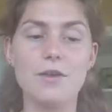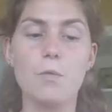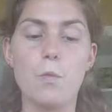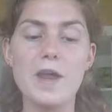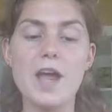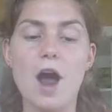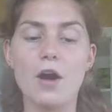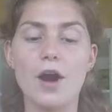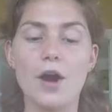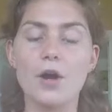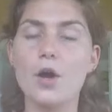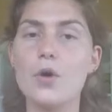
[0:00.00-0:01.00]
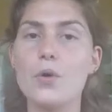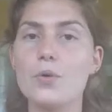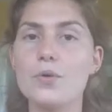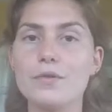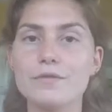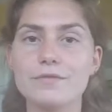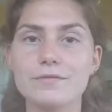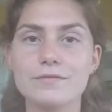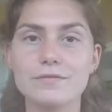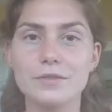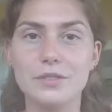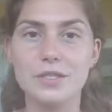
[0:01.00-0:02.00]
that we are our own,
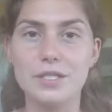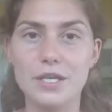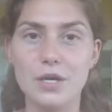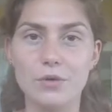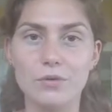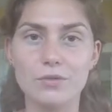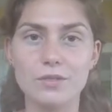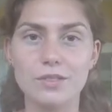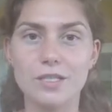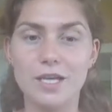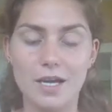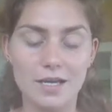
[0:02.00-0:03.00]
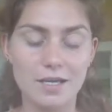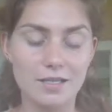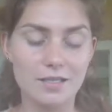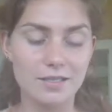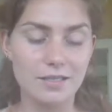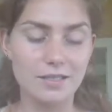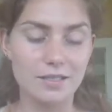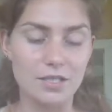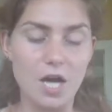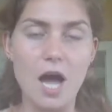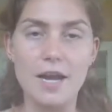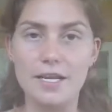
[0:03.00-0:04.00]
you know,
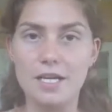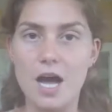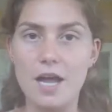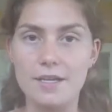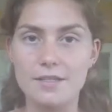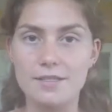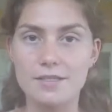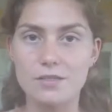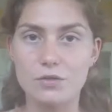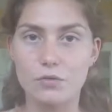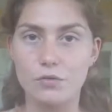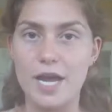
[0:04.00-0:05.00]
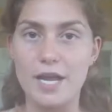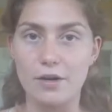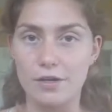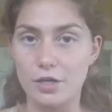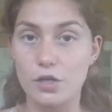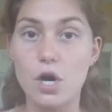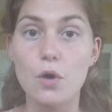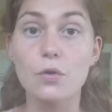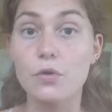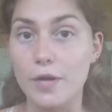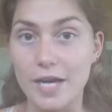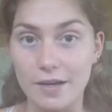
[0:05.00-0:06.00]
God and Goddess creator, or
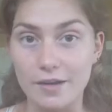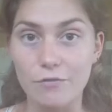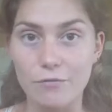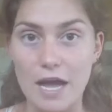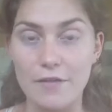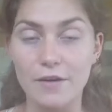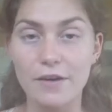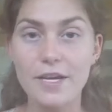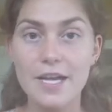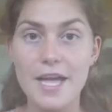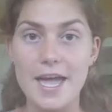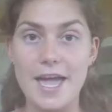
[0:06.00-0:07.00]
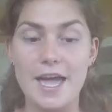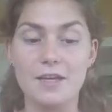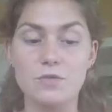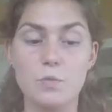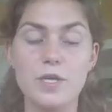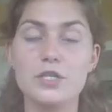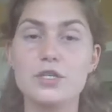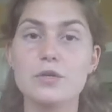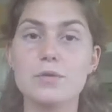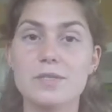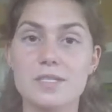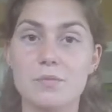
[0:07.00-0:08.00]
co-creator rather. And we
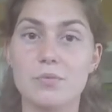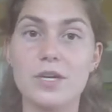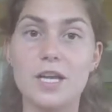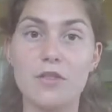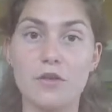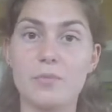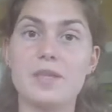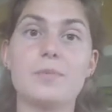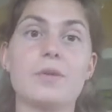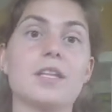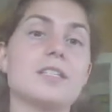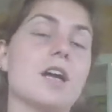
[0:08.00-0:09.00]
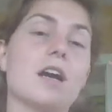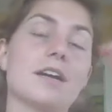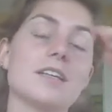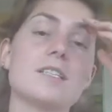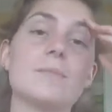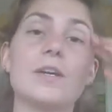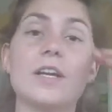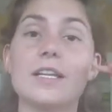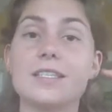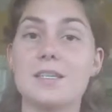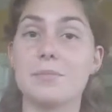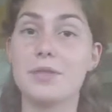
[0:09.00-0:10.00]
choose to bring other people into our
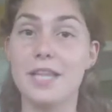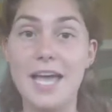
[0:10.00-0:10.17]
experience, to